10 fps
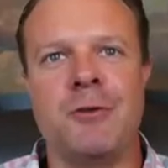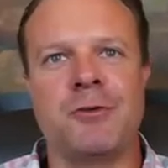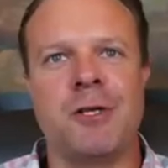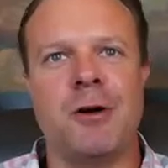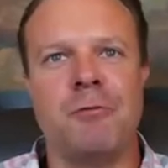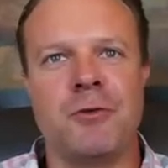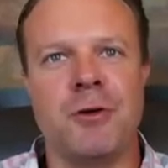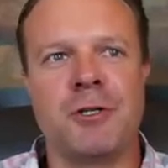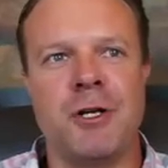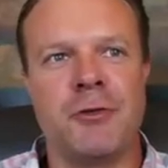yourself
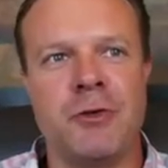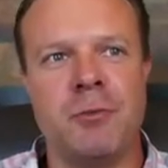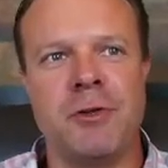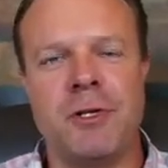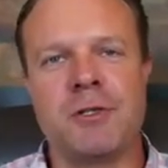during shelter in place?